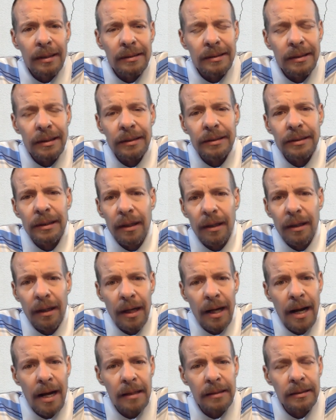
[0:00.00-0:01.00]
teaching
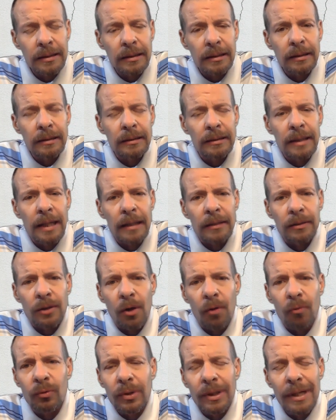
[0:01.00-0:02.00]
classes that
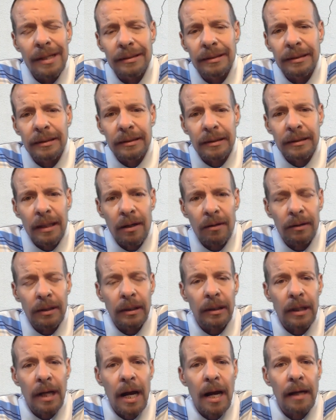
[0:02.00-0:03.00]
don't
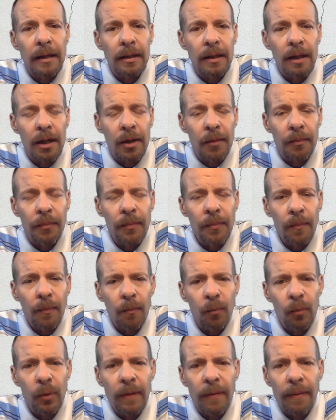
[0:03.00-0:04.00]
necessarily line up
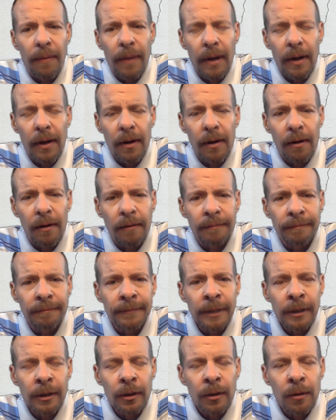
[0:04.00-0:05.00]
with their
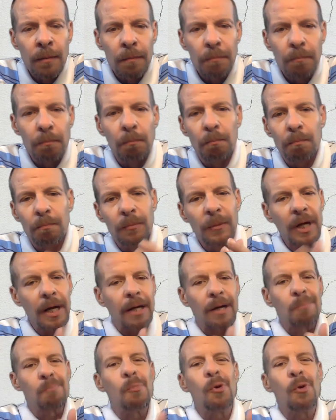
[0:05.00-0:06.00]

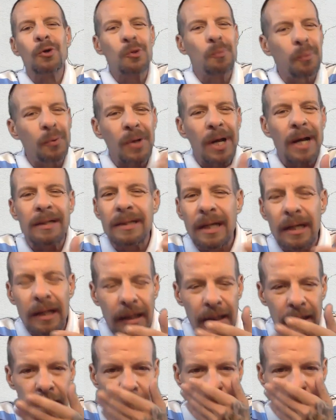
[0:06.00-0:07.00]
kind of multiple
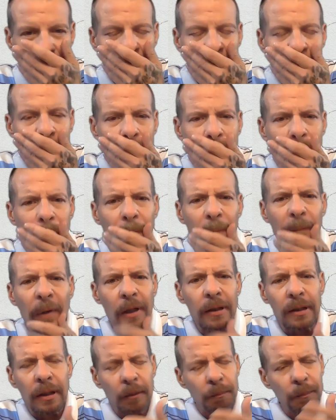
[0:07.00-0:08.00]
identities, right?
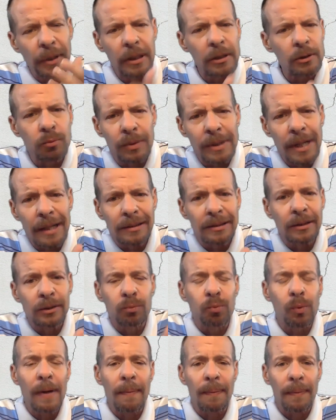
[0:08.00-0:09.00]
Because we're not
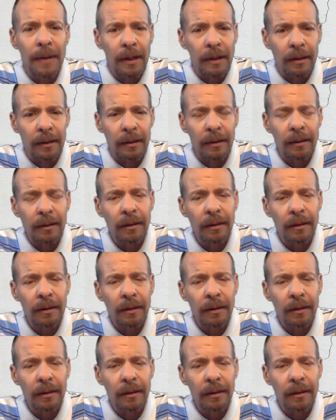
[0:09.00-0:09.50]
just one thing,